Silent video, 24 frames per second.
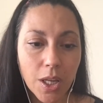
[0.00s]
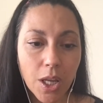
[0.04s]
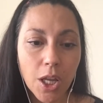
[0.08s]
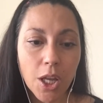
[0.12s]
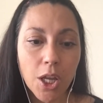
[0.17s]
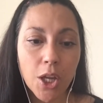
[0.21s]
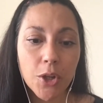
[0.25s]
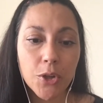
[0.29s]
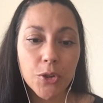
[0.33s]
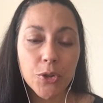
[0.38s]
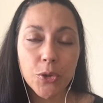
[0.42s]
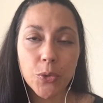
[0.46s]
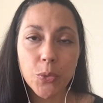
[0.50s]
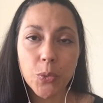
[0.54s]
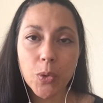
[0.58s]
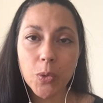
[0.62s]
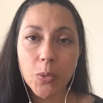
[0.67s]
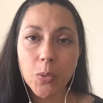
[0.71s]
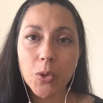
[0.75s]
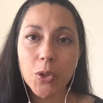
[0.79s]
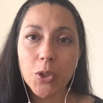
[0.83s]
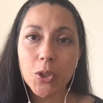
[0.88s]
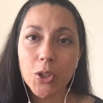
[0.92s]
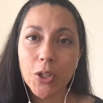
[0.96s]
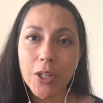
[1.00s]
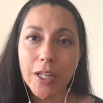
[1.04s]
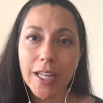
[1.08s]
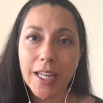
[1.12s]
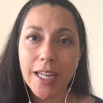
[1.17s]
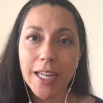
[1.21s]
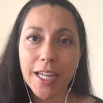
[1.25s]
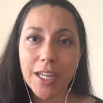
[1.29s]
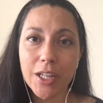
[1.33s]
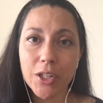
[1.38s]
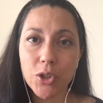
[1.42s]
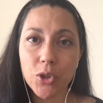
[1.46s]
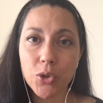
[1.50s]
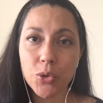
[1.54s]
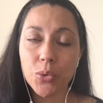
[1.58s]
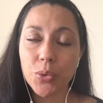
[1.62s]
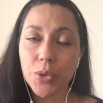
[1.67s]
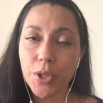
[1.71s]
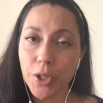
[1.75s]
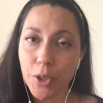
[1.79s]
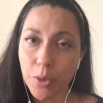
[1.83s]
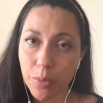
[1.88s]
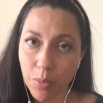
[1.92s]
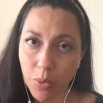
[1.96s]
So when we're looking at
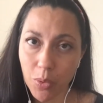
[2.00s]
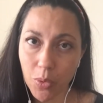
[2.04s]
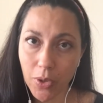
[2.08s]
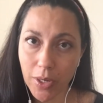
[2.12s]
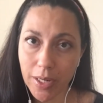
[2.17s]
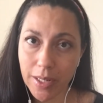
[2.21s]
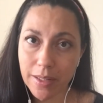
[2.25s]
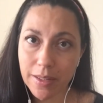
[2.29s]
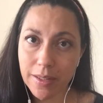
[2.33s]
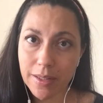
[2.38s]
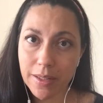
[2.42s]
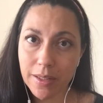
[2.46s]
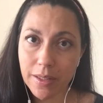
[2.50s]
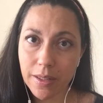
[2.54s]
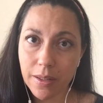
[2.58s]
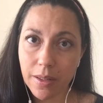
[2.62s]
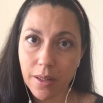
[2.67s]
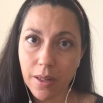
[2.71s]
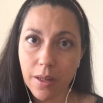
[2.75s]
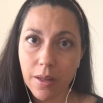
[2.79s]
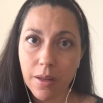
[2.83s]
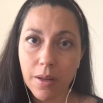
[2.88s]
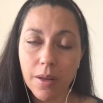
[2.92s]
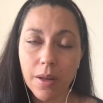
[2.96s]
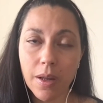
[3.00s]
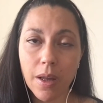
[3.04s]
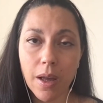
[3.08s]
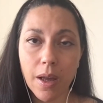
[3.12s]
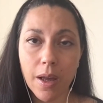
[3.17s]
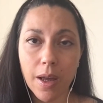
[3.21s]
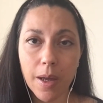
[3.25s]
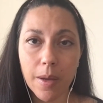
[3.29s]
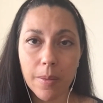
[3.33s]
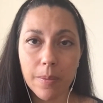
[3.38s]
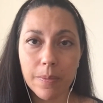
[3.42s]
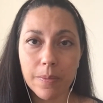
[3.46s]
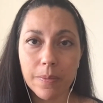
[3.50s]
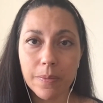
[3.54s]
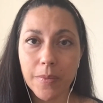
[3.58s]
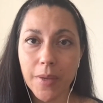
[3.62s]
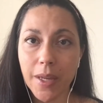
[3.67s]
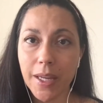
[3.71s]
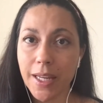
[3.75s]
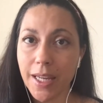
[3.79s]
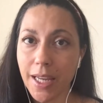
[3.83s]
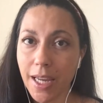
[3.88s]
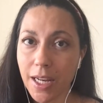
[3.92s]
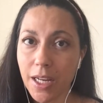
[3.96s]
trigger points,
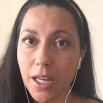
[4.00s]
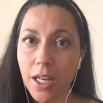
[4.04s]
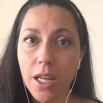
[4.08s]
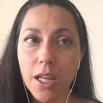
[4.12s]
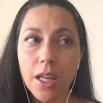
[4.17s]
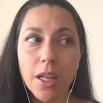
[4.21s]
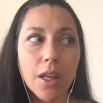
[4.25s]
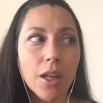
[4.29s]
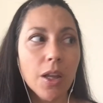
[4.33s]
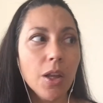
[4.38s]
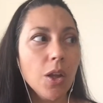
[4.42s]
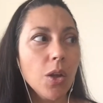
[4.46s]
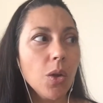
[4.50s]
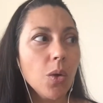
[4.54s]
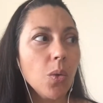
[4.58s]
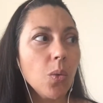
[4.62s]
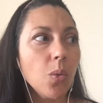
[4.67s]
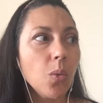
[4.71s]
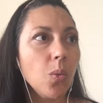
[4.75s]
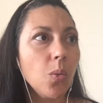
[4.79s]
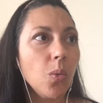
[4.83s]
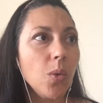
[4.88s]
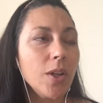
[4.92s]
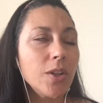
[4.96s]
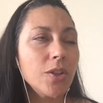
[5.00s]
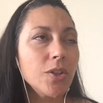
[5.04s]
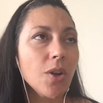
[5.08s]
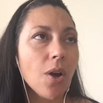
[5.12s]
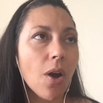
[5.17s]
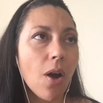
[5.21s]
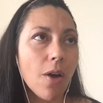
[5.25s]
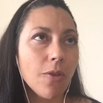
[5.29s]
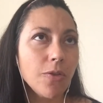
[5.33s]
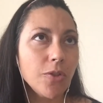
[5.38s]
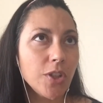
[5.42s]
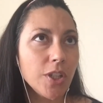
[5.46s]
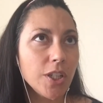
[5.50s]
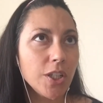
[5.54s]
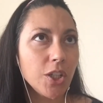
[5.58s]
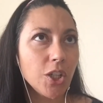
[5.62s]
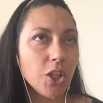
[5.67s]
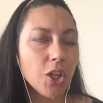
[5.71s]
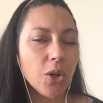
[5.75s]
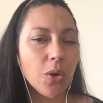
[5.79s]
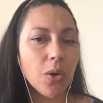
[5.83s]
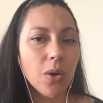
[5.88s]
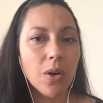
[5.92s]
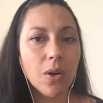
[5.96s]
again, it's often,
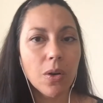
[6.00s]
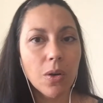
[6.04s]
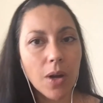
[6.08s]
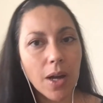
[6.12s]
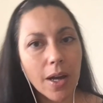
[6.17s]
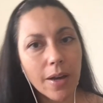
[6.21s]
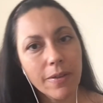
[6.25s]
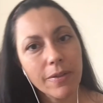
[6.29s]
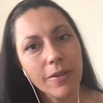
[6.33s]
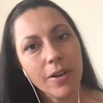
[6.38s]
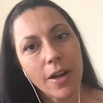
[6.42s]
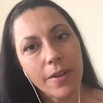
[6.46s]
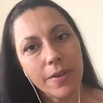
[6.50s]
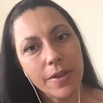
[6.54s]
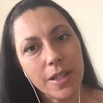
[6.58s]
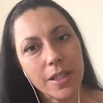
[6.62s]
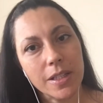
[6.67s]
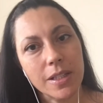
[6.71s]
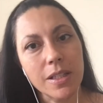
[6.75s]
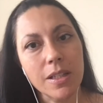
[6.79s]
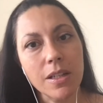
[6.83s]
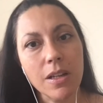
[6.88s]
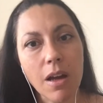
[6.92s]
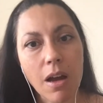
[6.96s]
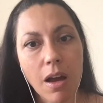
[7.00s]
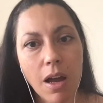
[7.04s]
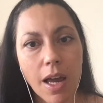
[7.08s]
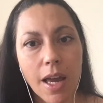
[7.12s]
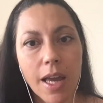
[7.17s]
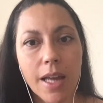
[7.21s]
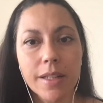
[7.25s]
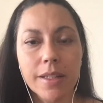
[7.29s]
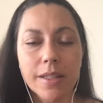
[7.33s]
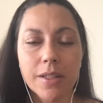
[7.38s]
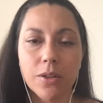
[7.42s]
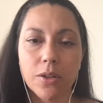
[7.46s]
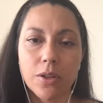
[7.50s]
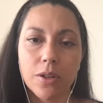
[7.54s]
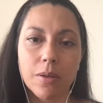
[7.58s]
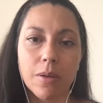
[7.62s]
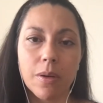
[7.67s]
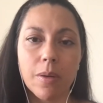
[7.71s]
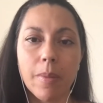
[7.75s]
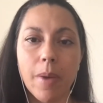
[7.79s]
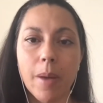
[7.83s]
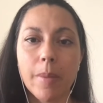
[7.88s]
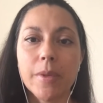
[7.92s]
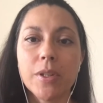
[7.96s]
I've got this knot, or
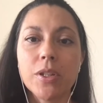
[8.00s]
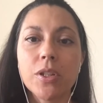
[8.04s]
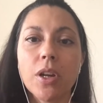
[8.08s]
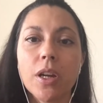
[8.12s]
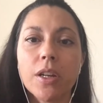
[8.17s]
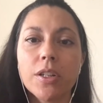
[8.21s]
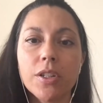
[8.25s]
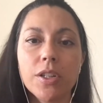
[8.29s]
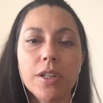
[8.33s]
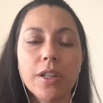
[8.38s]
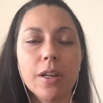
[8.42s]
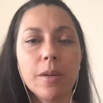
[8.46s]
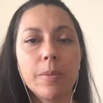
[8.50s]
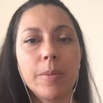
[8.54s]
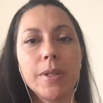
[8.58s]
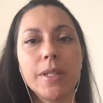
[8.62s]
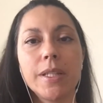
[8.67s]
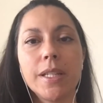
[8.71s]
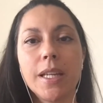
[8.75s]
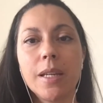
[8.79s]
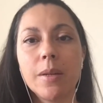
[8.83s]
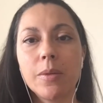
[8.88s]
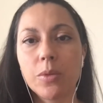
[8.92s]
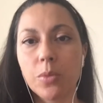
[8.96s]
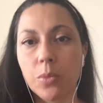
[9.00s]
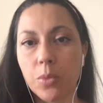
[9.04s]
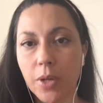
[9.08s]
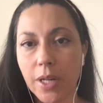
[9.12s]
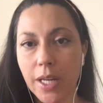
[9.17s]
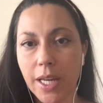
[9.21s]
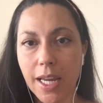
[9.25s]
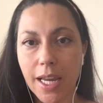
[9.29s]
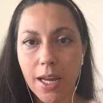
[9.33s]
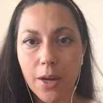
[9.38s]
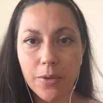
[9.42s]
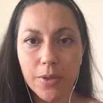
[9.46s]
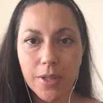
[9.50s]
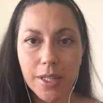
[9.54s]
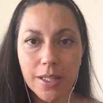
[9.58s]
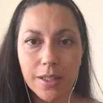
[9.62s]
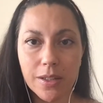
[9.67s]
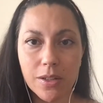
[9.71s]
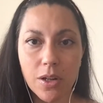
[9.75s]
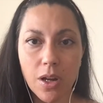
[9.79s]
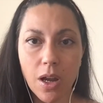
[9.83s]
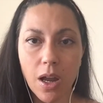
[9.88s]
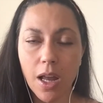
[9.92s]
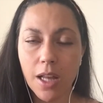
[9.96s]
my massage therapist keeps working out these
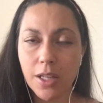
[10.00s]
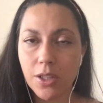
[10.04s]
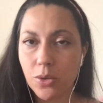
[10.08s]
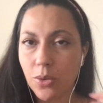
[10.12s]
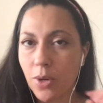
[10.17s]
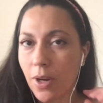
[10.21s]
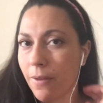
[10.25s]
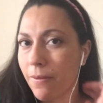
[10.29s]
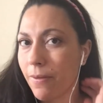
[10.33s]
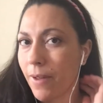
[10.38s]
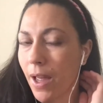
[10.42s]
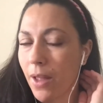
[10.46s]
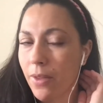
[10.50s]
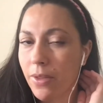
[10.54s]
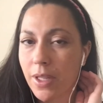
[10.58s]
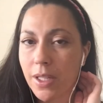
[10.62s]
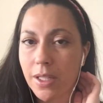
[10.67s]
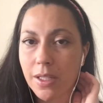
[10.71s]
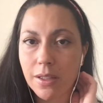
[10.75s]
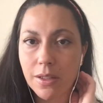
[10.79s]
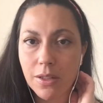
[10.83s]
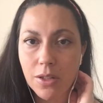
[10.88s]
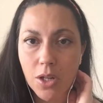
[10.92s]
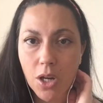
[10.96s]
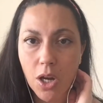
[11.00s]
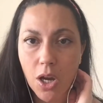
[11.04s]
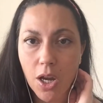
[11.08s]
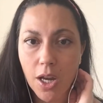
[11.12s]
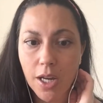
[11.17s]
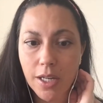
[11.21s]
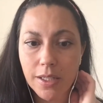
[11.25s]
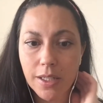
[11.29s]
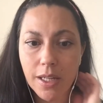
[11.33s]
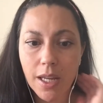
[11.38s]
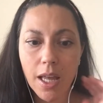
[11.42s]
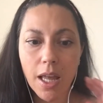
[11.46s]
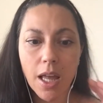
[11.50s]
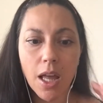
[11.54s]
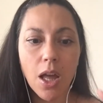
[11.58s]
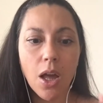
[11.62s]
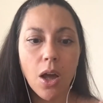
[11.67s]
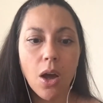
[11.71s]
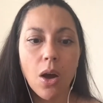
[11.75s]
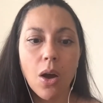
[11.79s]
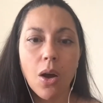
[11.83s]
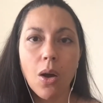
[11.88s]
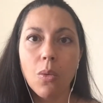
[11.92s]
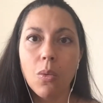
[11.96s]
knots, or I found this knot.
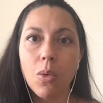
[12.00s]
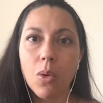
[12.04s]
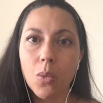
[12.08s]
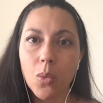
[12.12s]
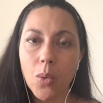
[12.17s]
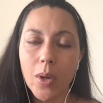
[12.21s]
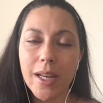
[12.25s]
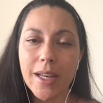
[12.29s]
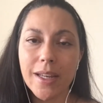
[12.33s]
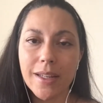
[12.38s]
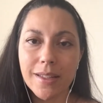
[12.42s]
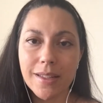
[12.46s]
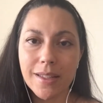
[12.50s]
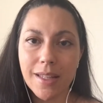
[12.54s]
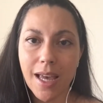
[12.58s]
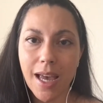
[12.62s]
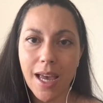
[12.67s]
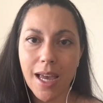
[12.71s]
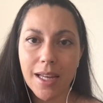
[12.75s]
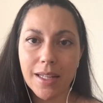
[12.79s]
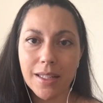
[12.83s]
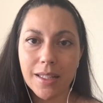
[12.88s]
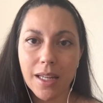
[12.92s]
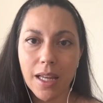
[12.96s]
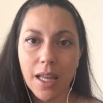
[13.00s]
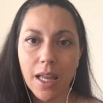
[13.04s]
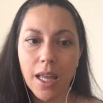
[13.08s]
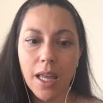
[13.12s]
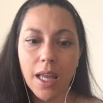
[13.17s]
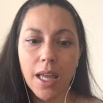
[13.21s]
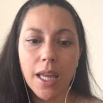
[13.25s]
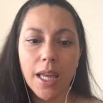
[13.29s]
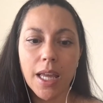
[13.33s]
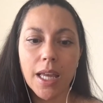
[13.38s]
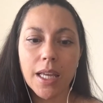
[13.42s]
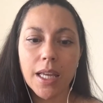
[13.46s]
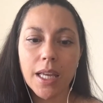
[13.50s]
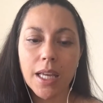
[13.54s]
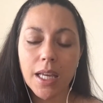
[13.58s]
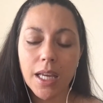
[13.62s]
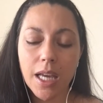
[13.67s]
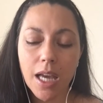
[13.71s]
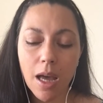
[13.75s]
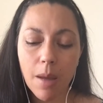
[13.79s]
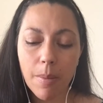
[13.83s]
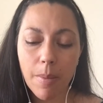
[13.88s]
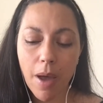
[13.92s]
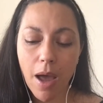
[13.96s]
Well, what is that? It can
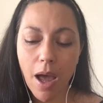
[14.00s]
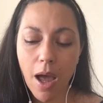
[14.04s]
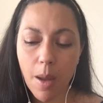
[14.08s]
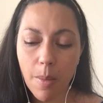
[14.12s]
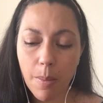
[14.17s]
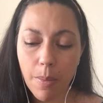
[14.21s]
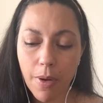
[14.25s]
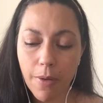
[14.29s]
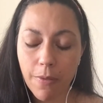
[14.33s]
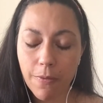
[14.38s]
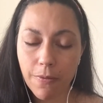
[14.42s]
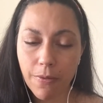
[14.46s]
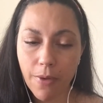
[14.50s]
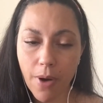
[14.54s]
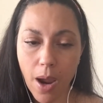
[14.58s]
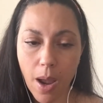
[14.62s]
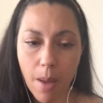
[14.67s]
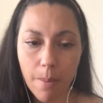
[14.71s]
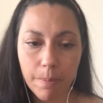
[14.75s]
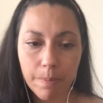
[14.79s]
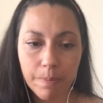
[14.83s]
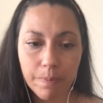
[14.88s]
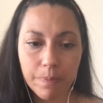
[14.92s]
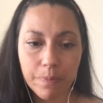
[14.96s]
come up from,